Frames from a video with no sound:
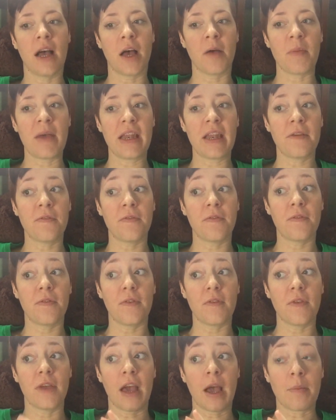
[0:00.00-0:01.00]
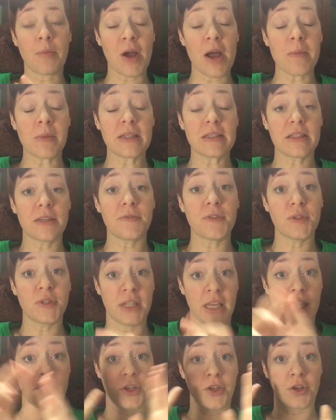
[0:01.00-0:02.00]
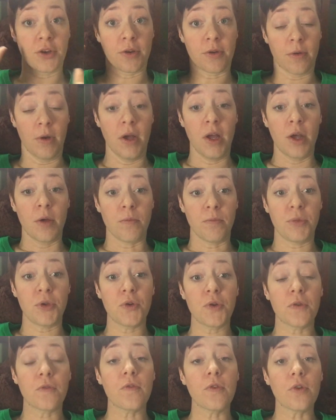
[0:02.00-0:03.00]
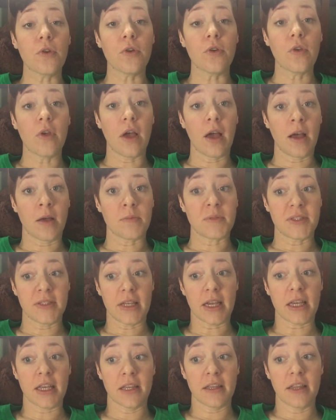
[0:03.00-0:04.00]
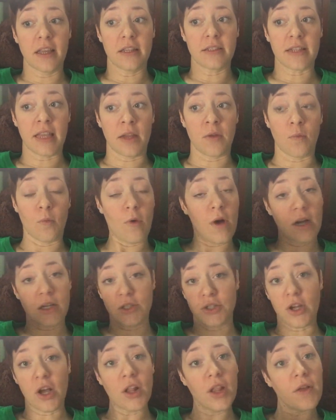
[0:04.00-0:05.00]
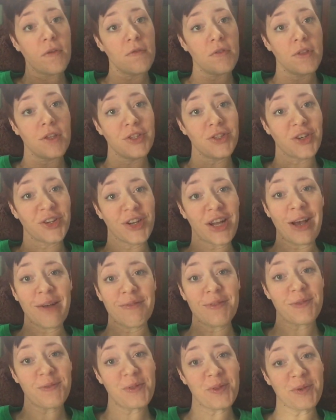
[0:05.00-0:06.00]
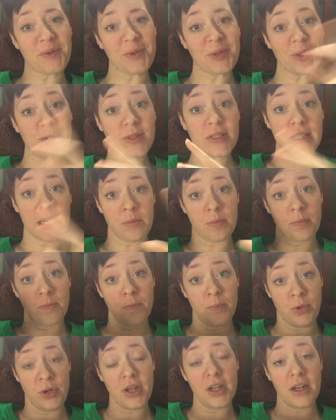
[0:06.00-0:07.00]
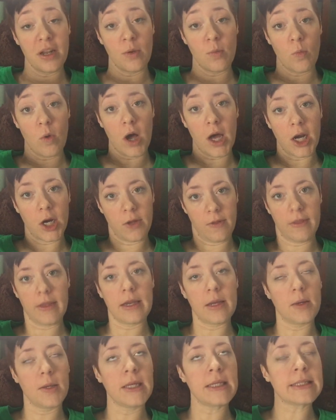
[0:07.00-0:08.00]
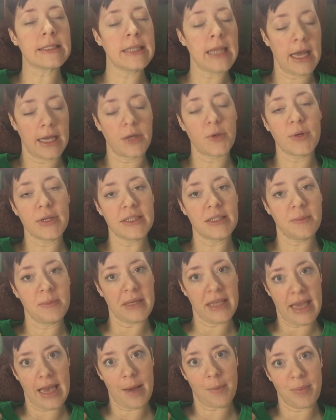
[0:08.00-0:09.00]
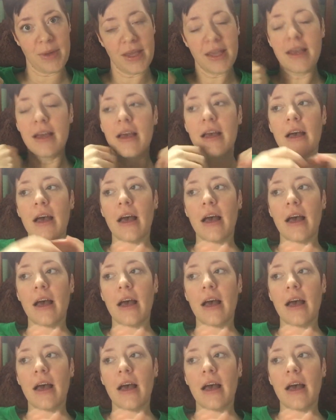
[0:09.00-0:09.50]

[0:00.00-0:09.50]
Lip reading: And I promise if you take your beautiful succulent and wash all of the dirt off of the roots and put it in water, that it is not going to be happy.